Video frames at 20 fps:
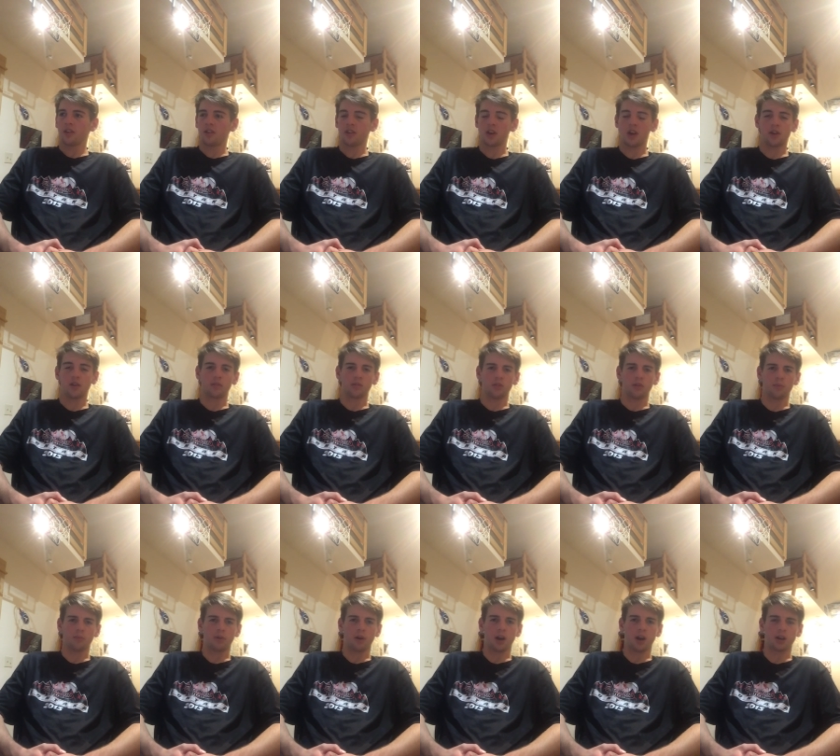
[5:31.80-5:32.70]

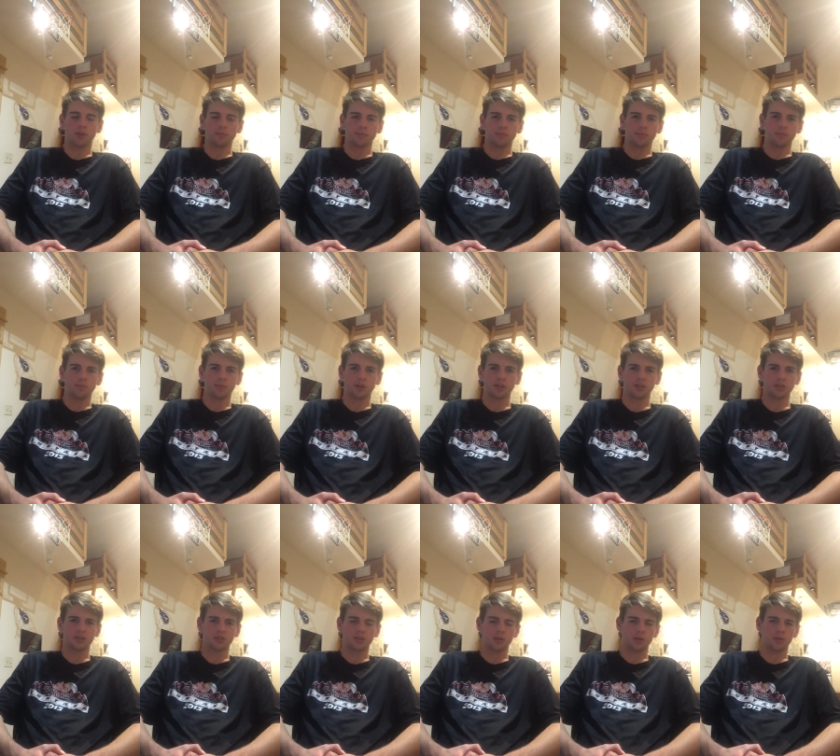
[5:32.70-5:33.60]
LeBron
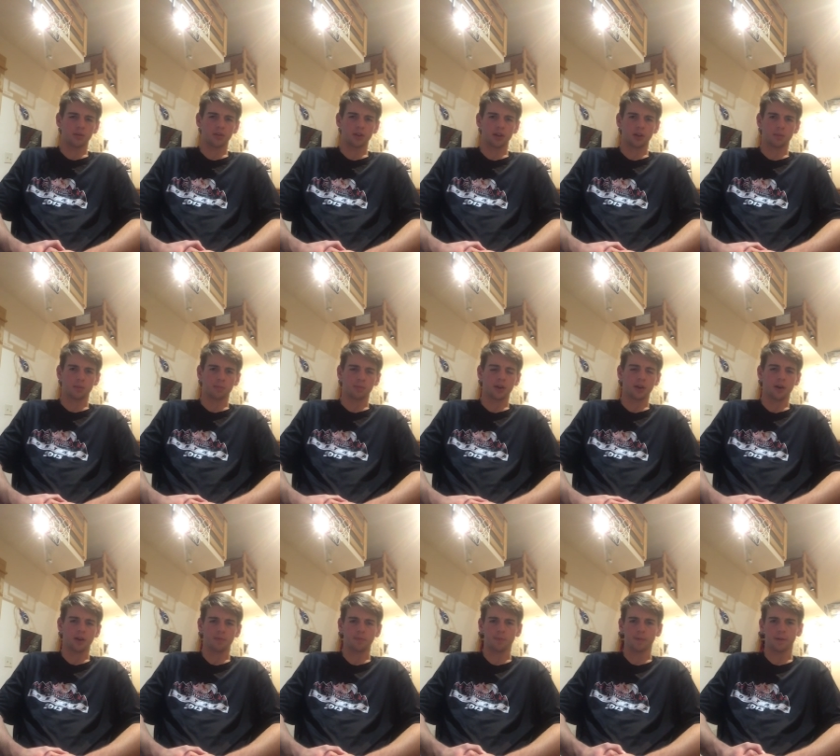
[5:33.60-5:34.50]
missed like a
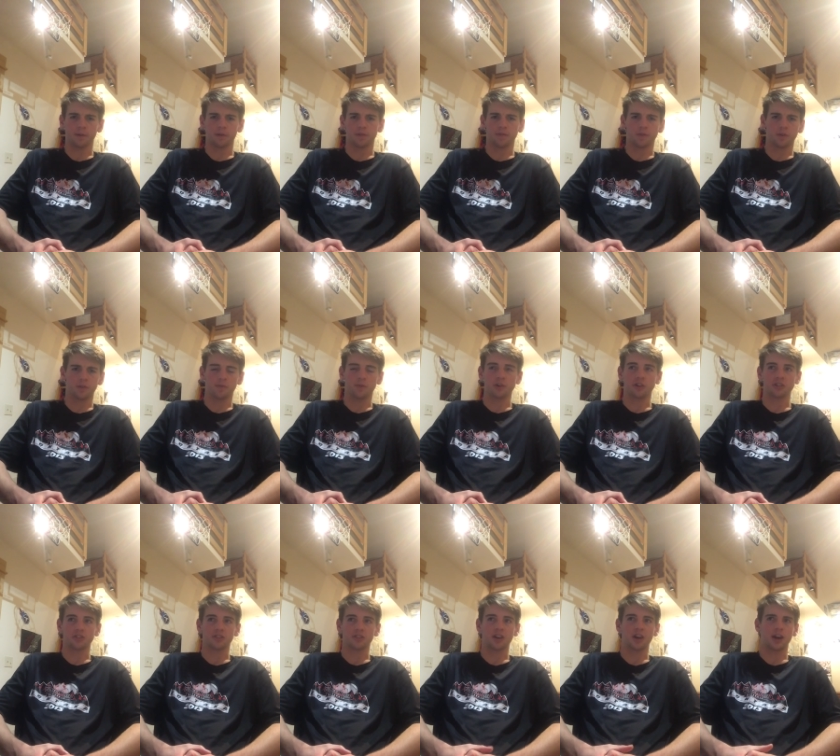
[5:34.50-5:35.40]
playoff berth for the
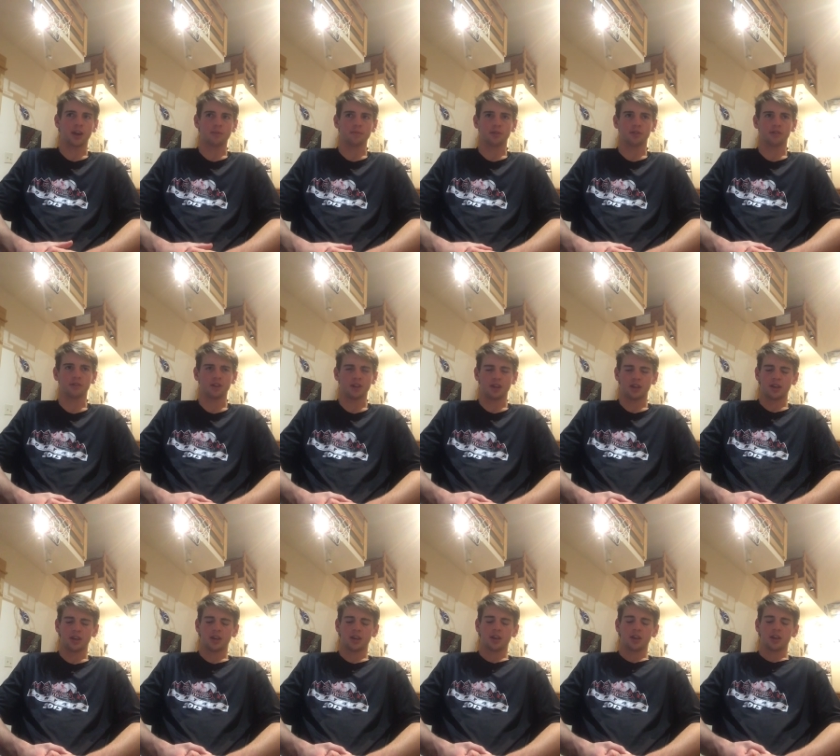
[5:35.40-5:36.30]
first time in
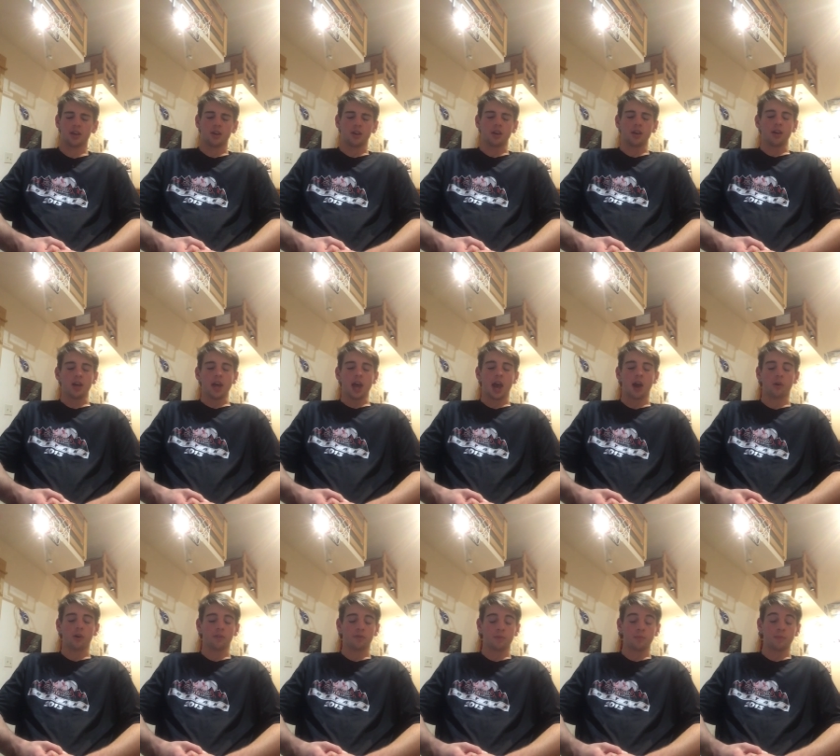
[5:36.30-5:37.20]

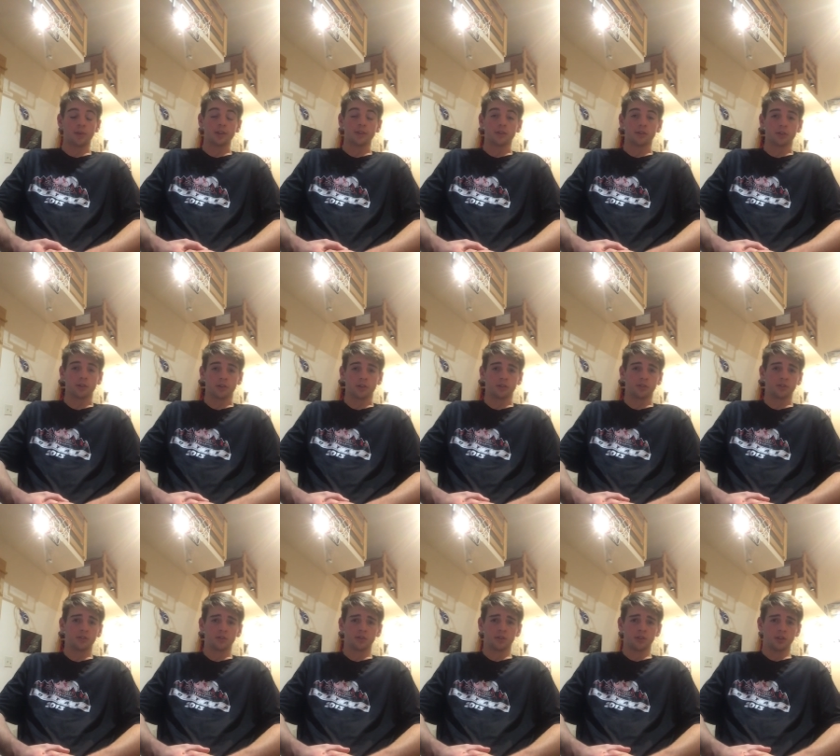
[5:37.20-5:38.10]
however many
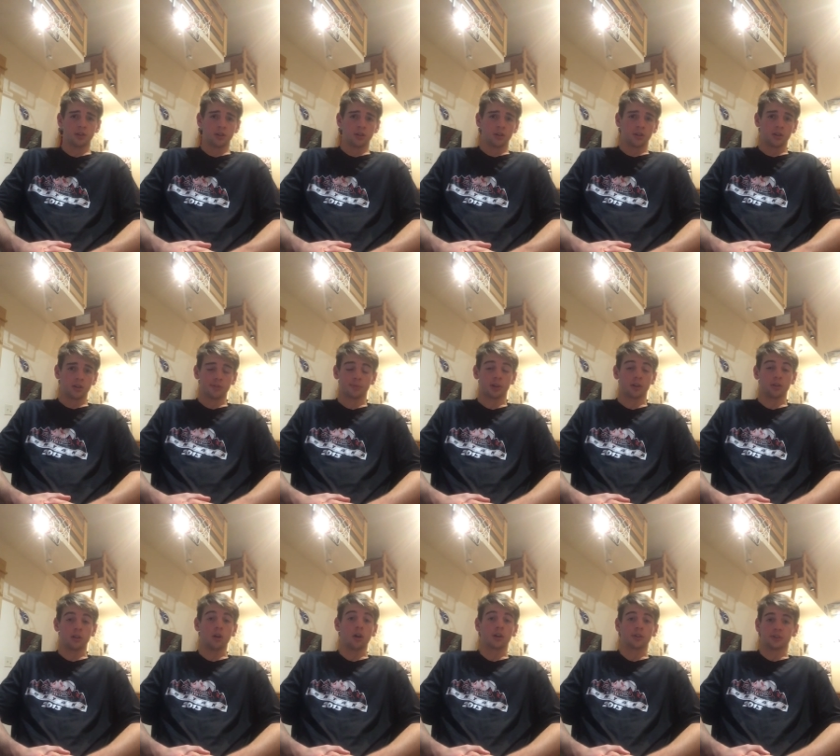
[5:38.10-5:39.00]
years. It's been a
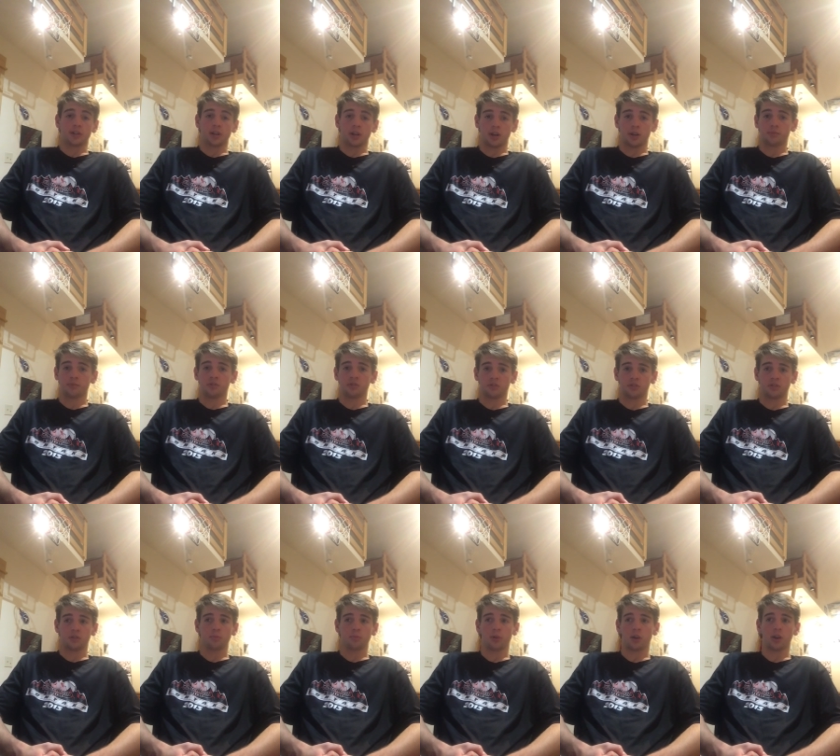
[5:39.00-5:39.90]
long time
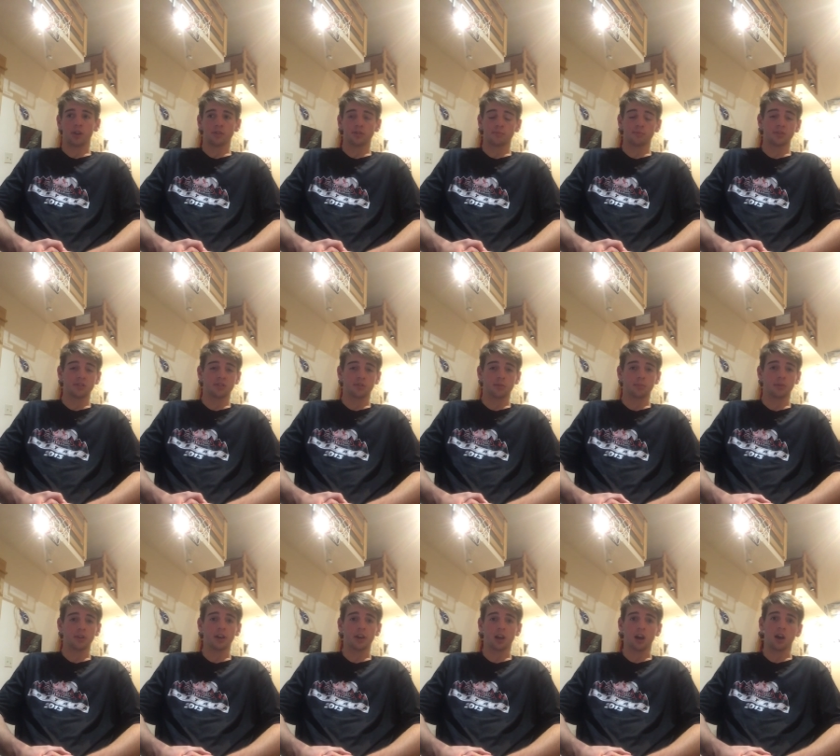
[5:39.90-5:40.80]
since LeBron's missed a
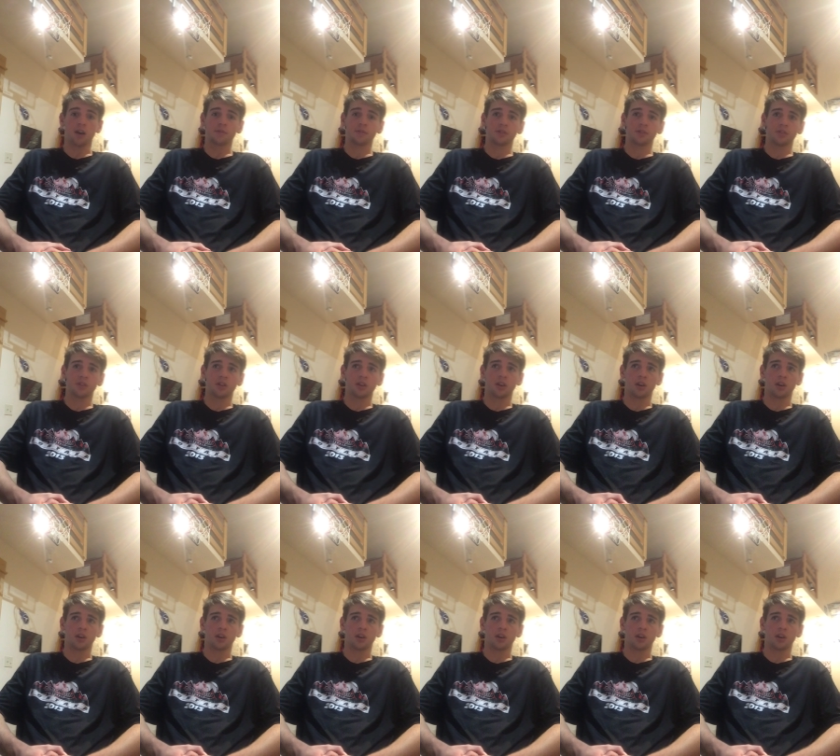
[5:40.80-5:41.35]
playoffs.